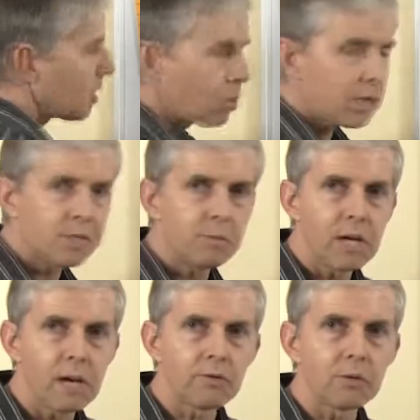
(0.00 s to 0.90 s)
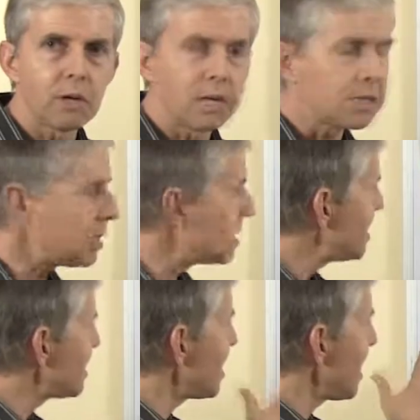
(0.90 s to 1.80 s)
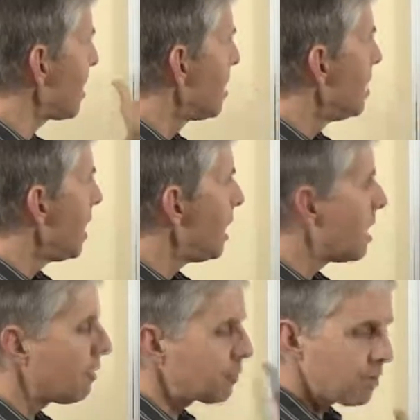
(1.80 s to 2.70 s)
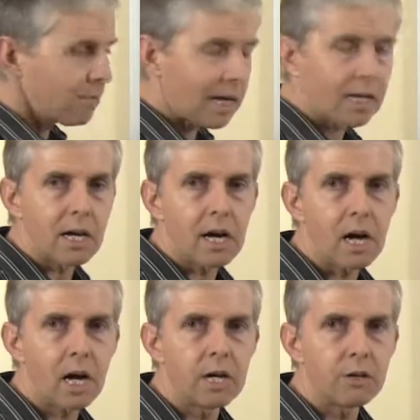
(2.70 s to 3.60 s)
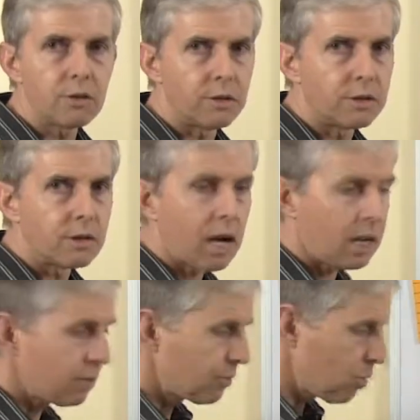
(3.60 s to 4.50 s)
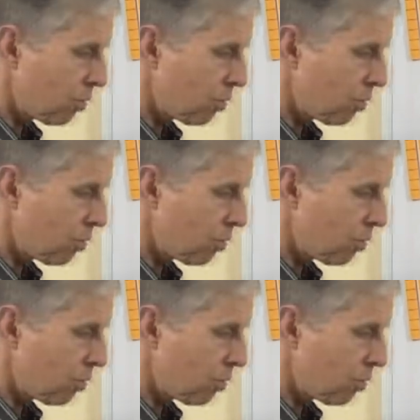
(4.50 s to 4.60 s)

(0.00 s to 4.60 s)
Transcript: the question we have to ask is that enough to make 100? And of